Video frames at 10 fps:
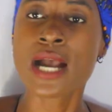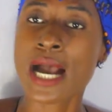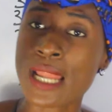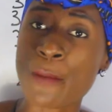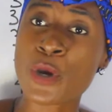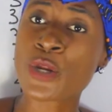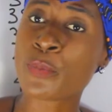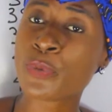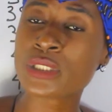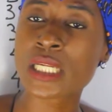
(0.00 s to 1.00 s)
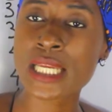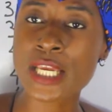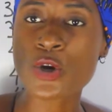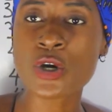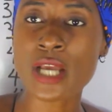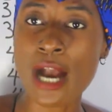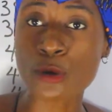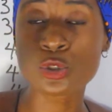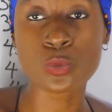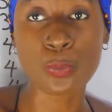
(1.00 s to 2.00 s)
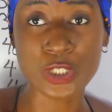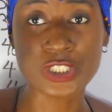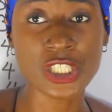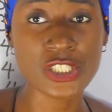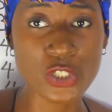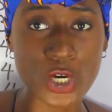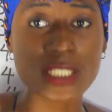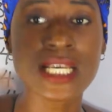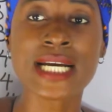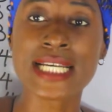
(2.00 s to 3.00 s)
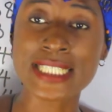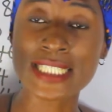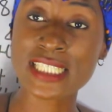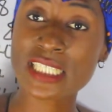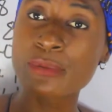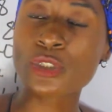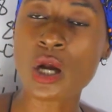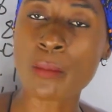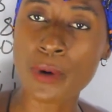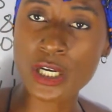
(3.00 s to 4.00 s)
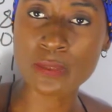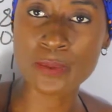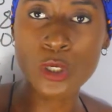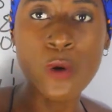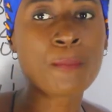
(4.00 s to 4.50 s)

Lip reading: and I'm going to put the link on how to purchase yours in the description box below.